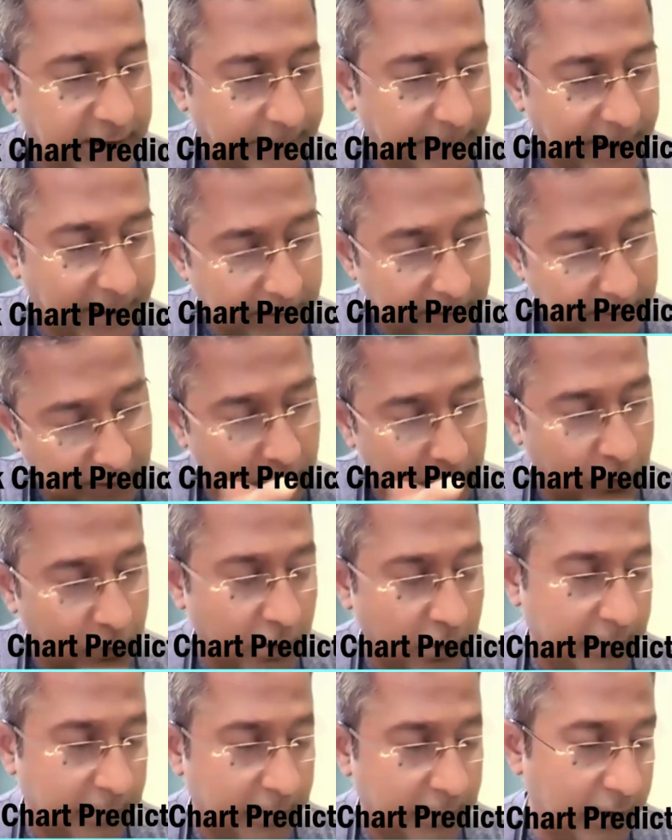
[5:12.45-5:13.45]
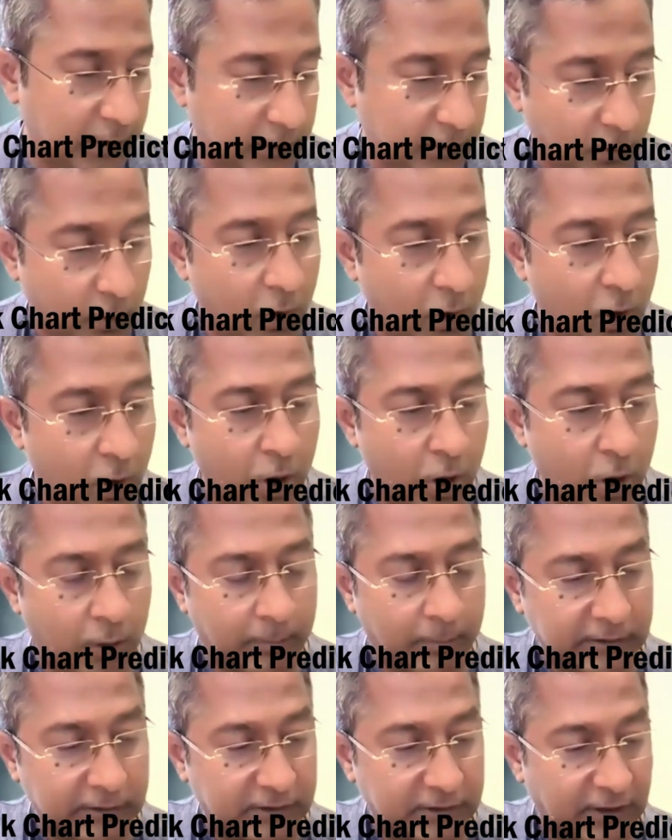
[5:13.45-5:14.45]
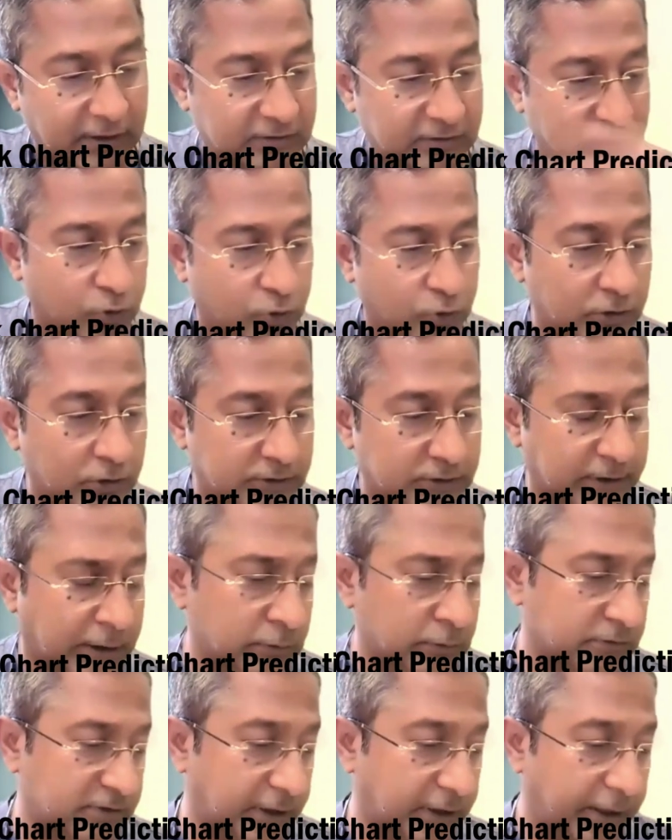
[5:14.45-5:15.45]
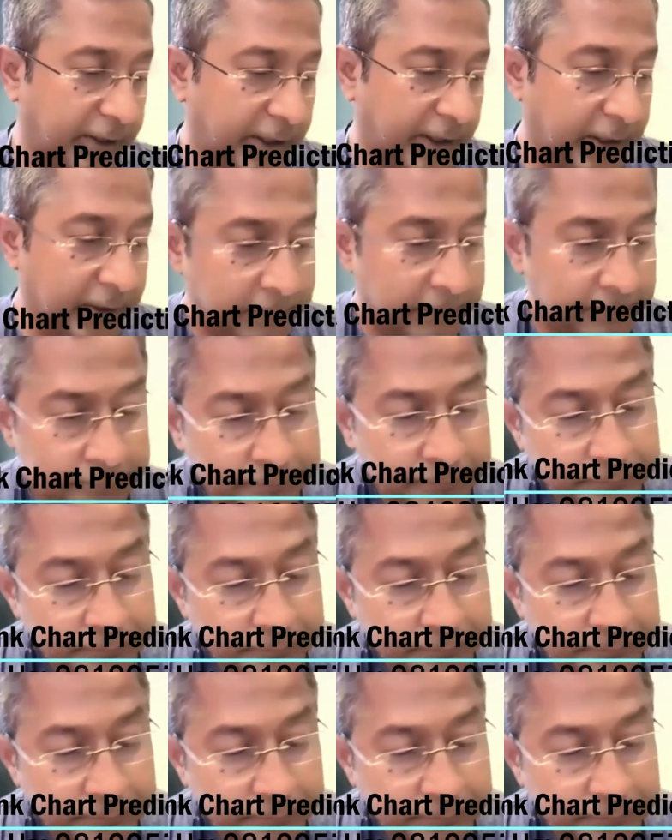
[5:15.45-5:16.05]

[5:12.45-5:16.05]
their back and go away. All mantras gone down the drain.